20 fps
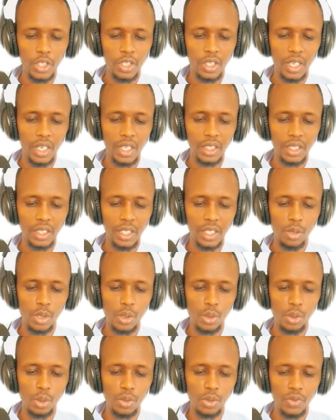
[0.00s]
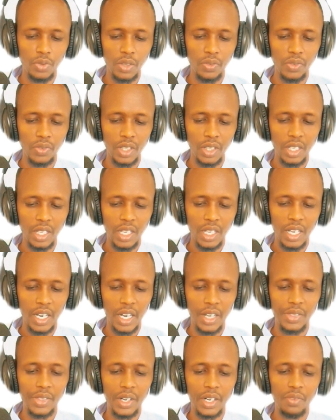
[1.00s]
write-down is 250,
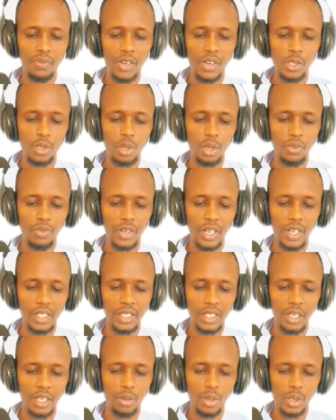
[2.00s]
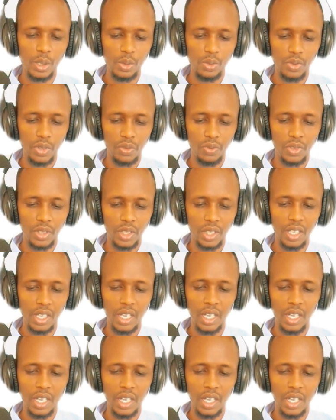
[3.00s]
and the reversal of write-down is 50,